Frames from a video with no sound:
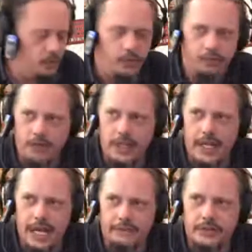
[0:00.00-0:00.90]
we really
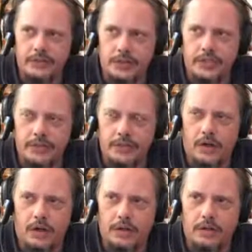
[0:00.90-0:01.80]
have to search even
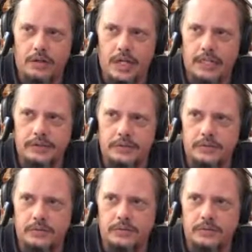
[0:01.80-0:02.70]
harder and
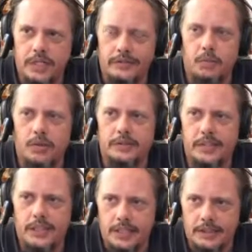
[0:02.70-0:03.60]
do even more
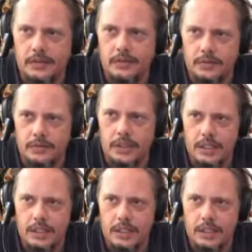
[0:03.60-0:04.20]
digging. So